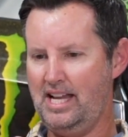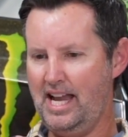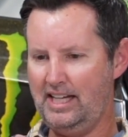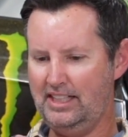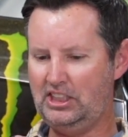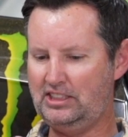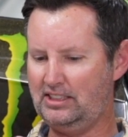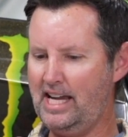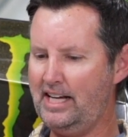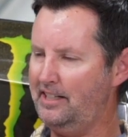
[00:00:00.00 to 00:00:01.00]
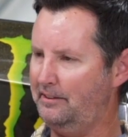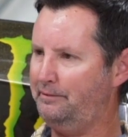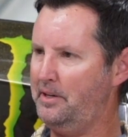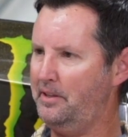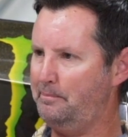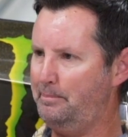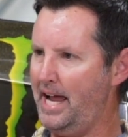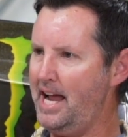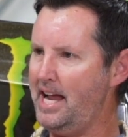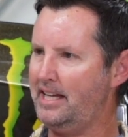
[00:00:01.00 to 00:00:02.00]
and it just landed in front of the
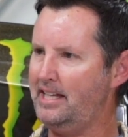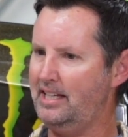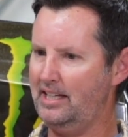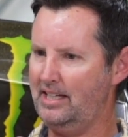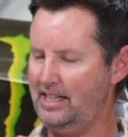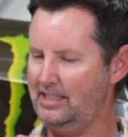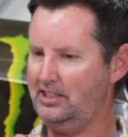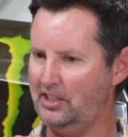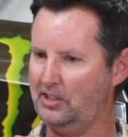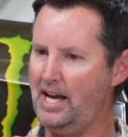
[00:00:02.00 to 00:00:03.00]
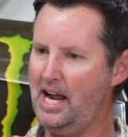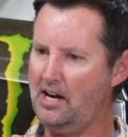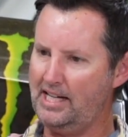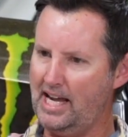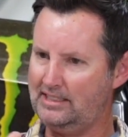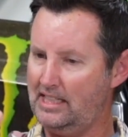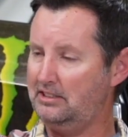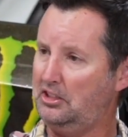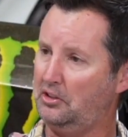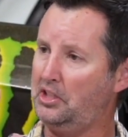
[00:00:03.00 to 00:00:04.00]
peg into the oh. ground as I
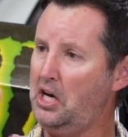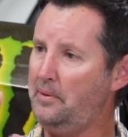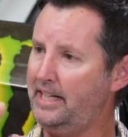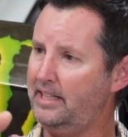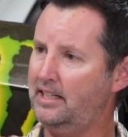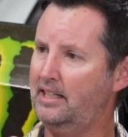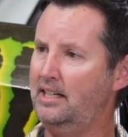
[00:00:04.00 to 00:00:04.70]
was still going,